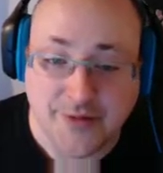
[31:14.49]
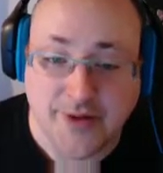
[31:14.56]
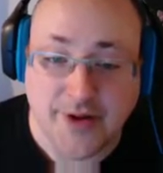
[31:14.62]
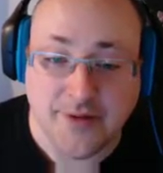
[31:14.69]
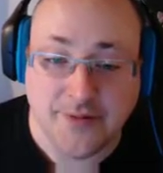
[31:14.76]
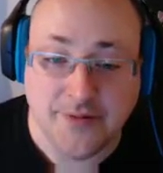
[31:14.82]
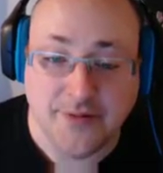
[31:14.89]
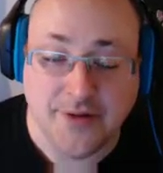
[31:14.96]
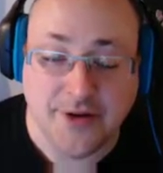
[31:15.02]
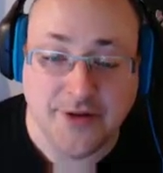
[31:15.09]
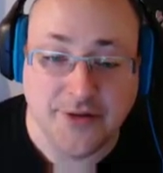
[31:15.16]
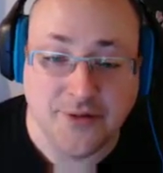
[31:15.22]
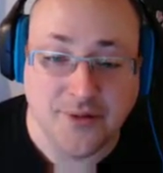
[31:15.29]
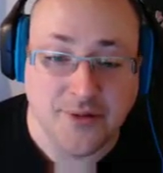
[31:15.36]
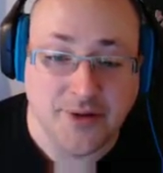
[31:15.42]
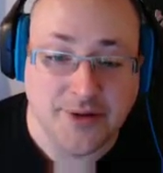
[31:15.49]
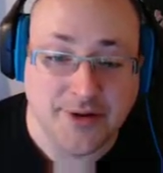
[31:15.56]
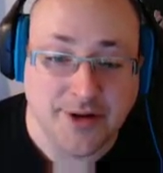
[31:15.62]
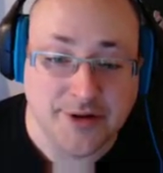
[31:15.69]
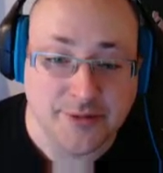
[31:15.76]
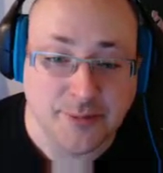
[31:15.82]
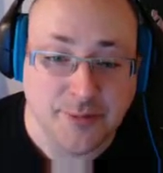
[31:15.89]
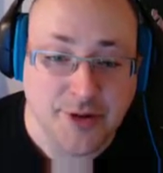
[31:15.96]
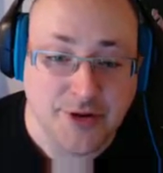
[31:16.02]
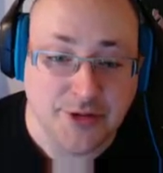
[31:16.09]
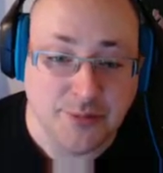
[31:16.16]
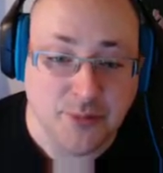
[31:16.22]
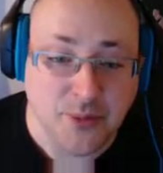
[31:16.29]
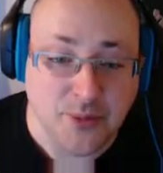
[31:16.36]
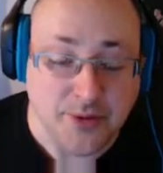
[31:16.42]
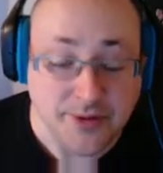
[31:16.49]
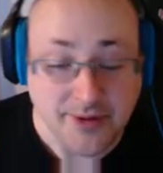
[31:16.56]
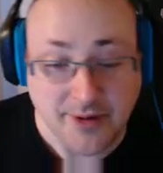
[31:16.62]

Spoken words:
they just look like the exclamation point.